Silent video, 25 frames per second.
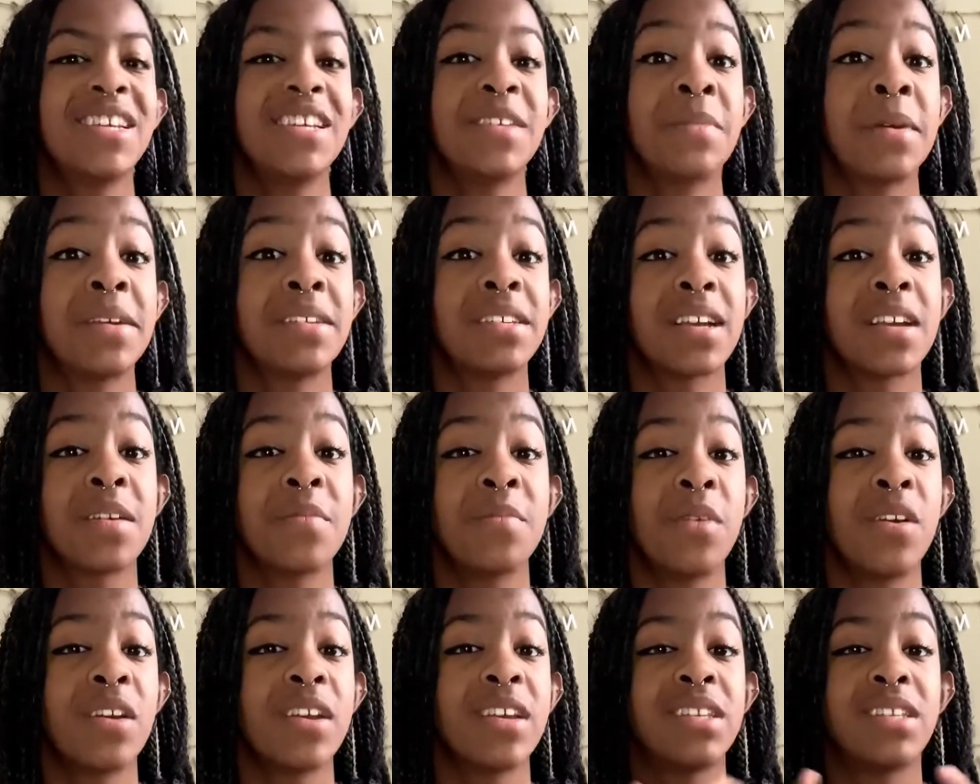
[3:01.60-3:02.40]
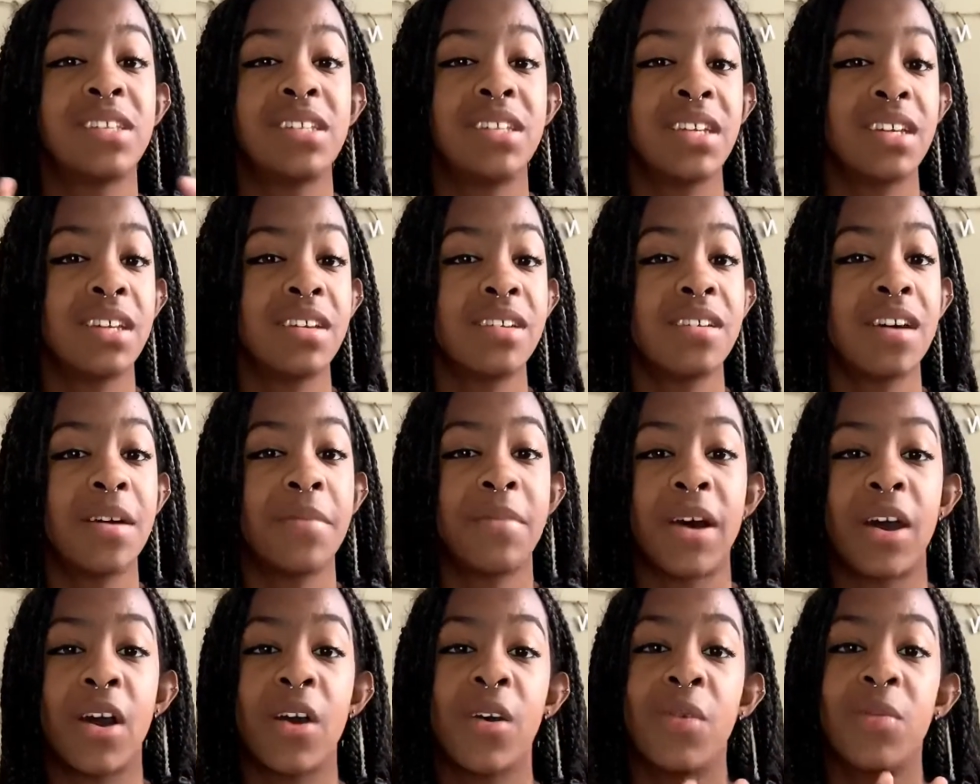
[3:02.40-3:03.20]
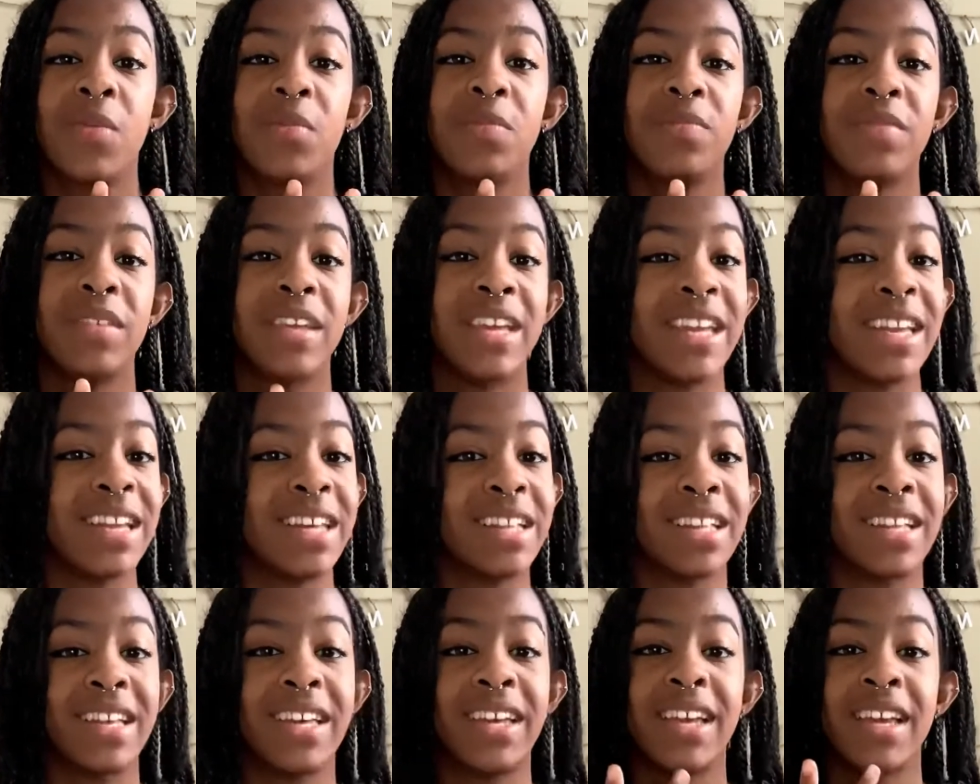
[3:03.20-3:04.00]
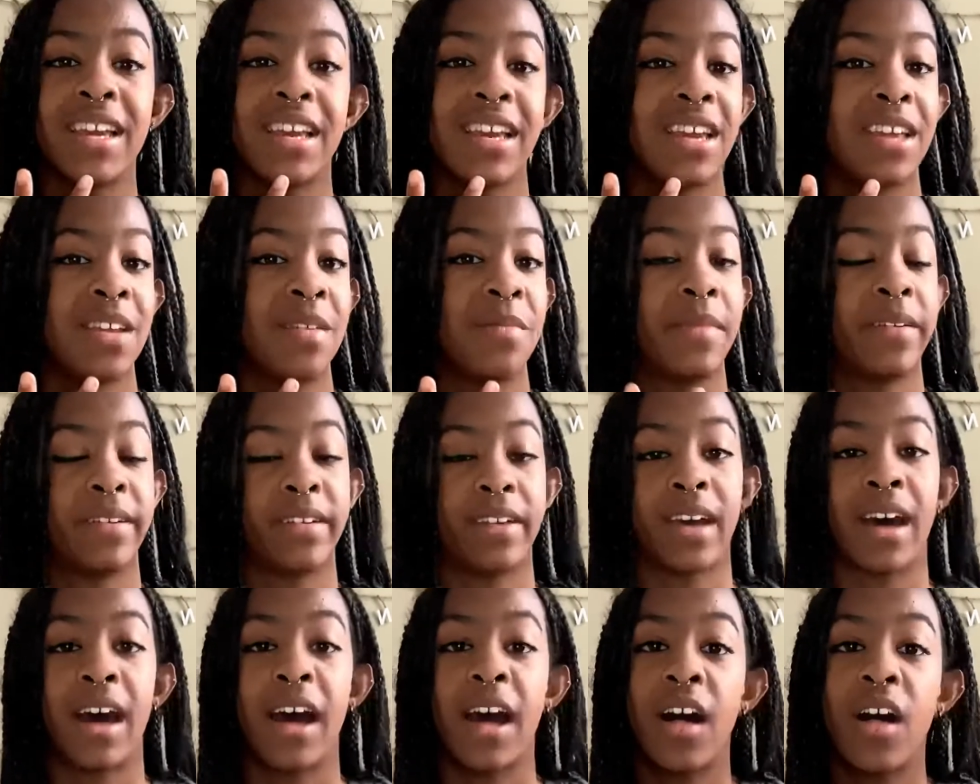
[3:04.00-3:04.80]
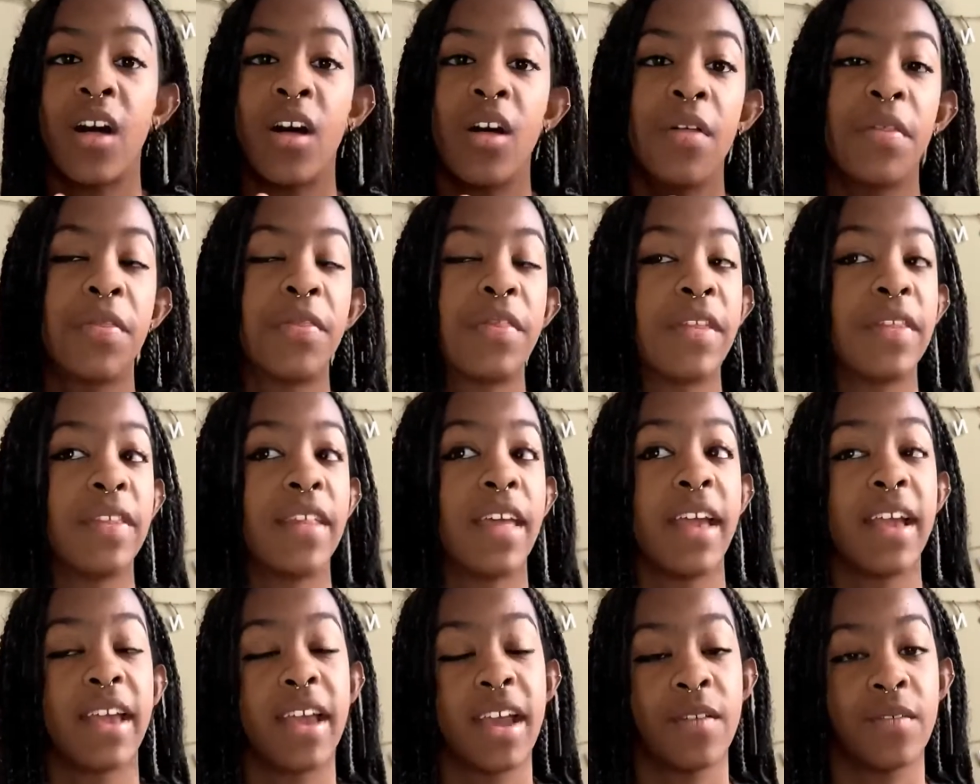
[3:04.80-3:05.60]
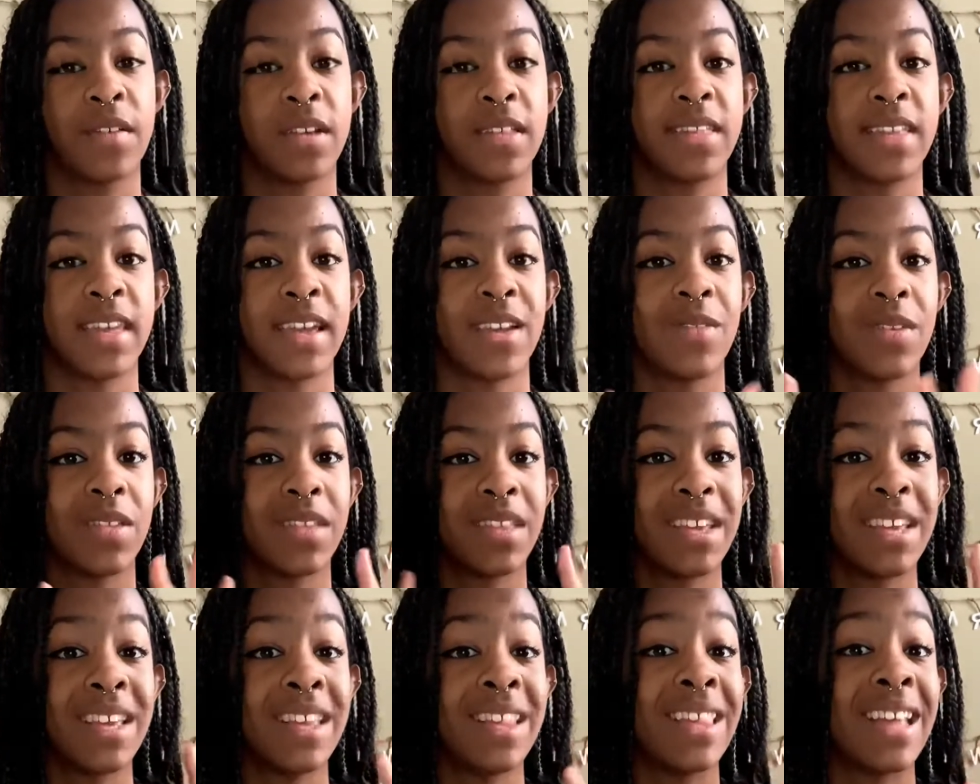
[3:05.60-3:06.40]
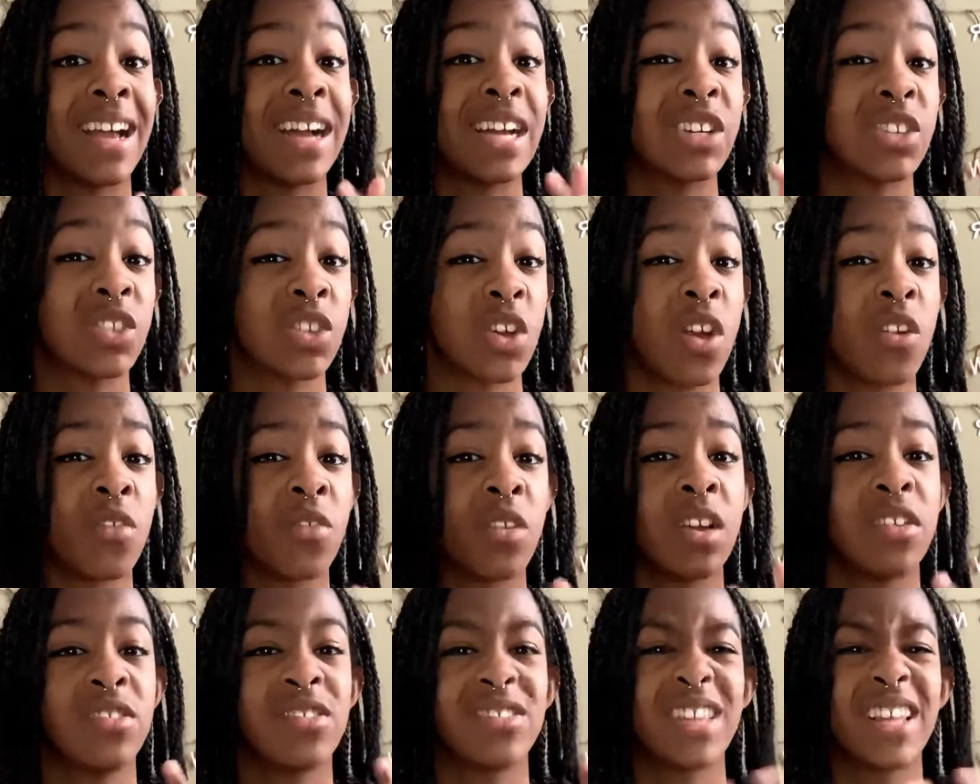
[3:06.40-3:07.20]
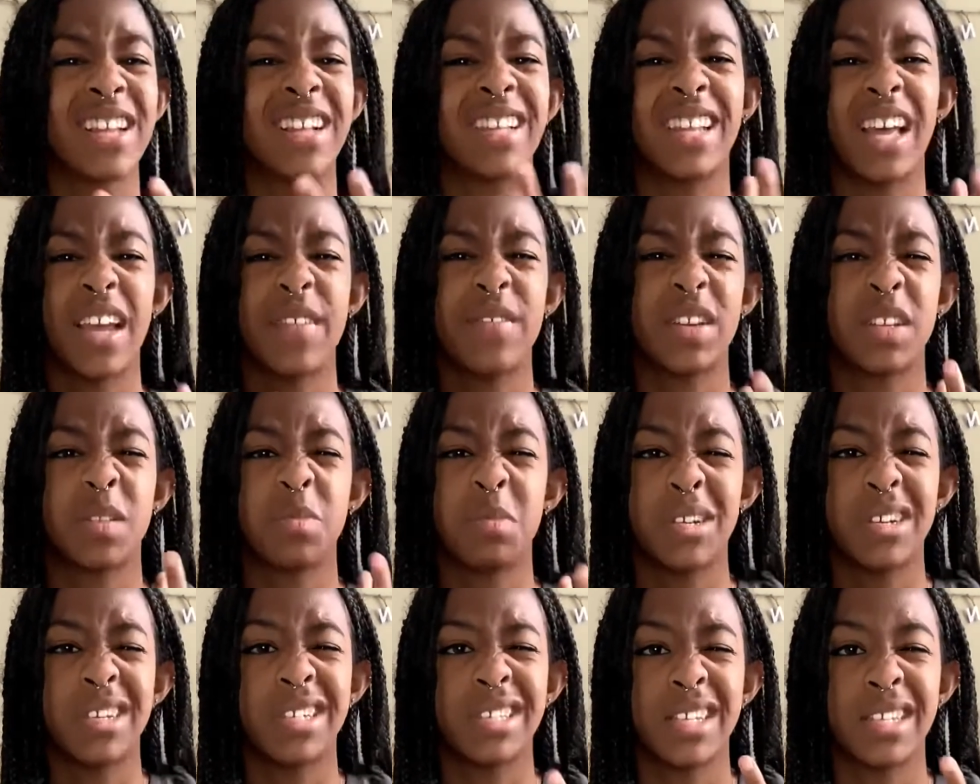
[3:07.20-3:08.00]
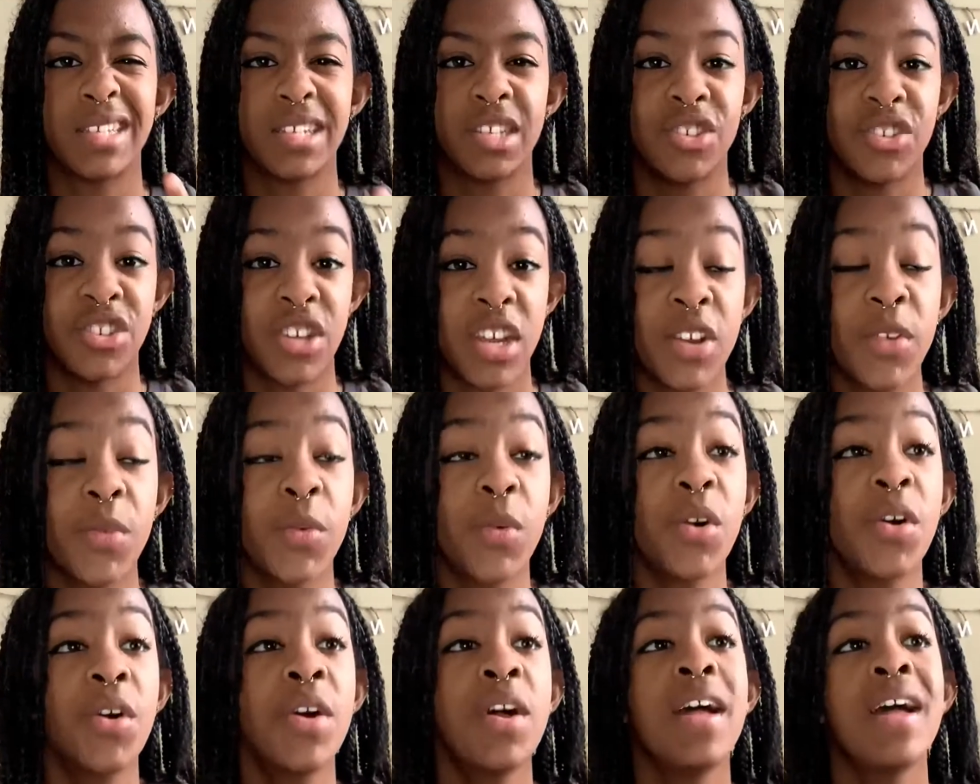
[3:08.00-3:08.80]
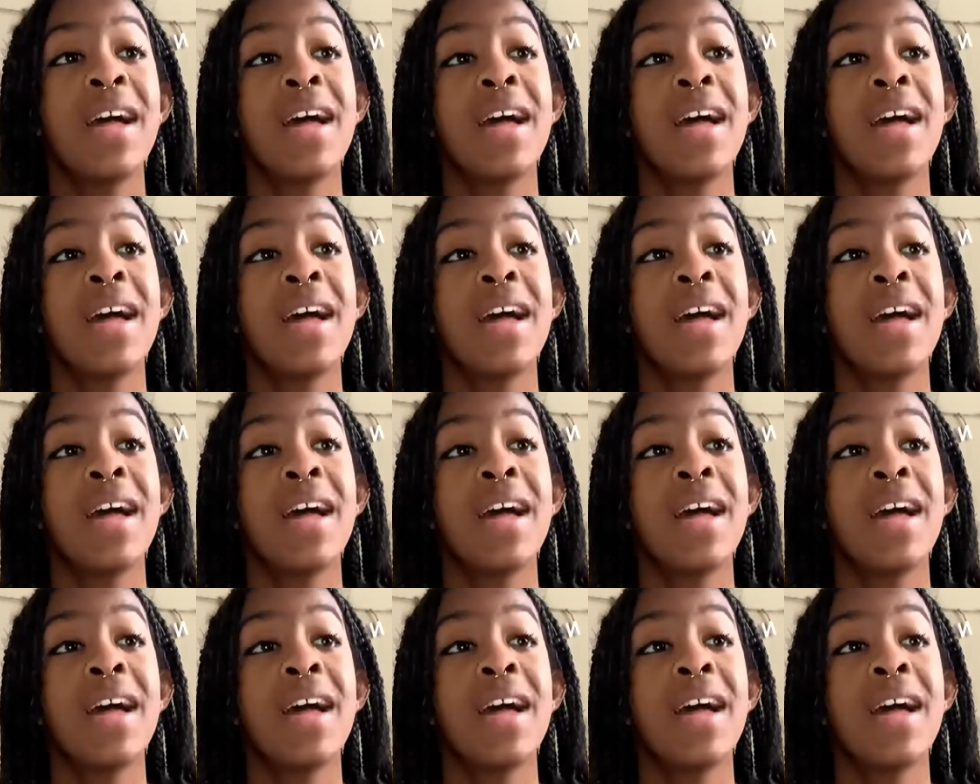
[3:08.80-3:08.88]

my second book is still about healing and mental health and everything within that genre, and just life experiences in general,